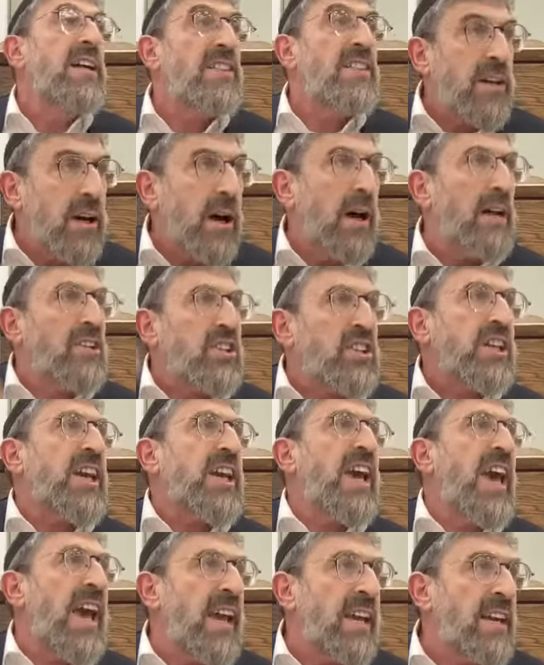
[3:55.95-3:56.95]
the Kol
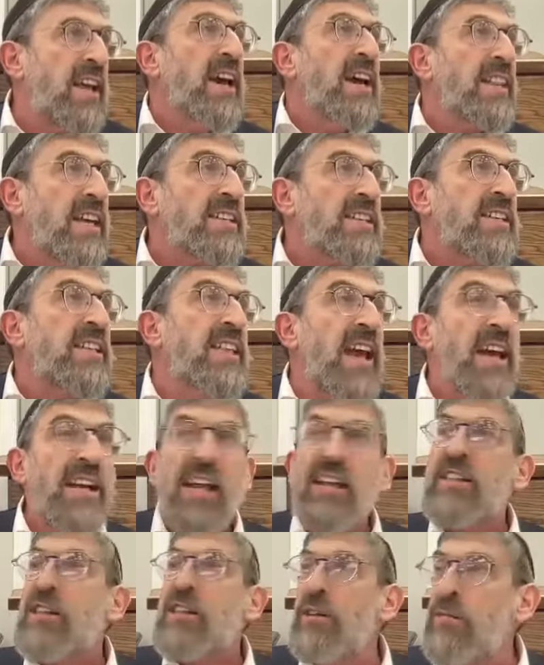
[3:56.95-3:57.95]
Shekein, there's a day
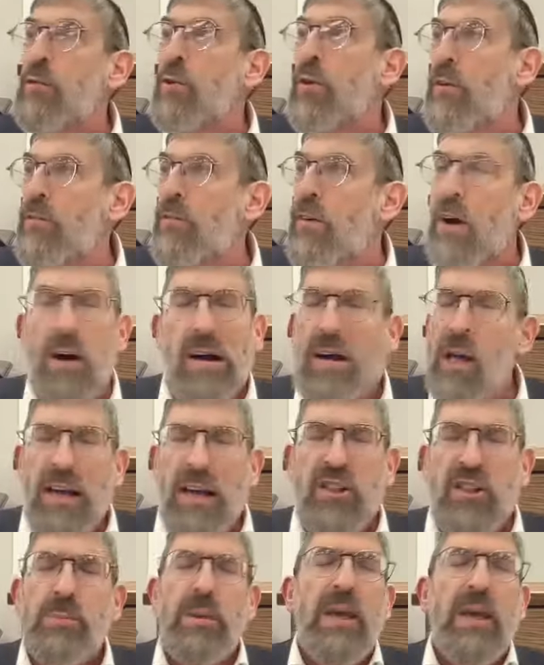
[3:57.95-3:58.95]
that's Kavua.
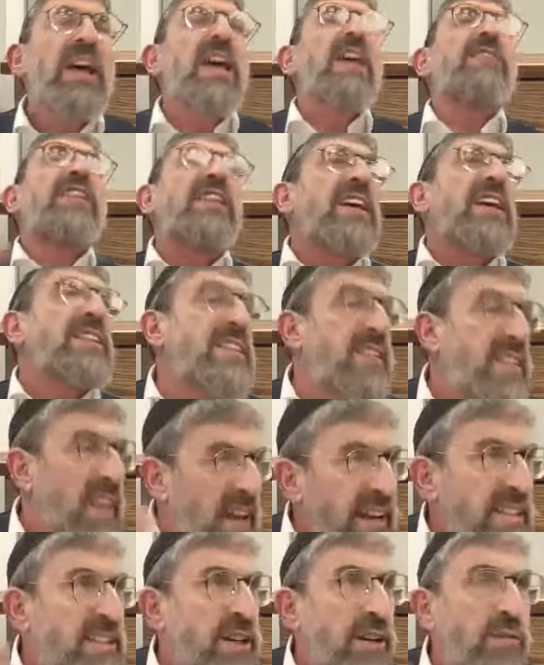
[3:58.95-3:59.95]
If there's a day
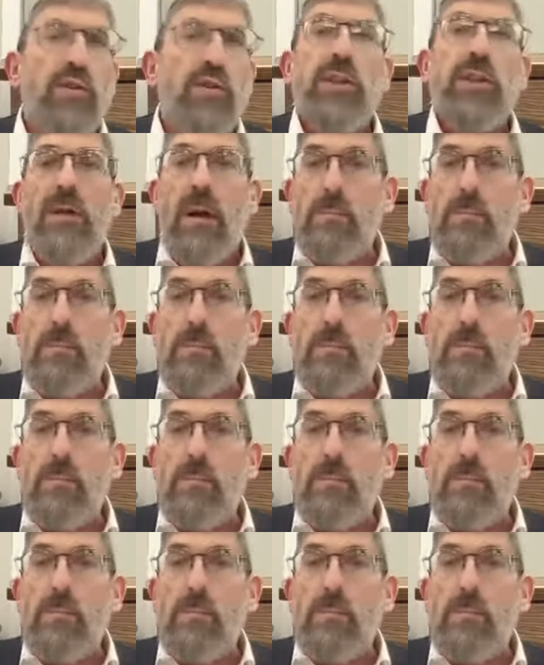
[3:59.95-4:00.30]
that's Kavua, the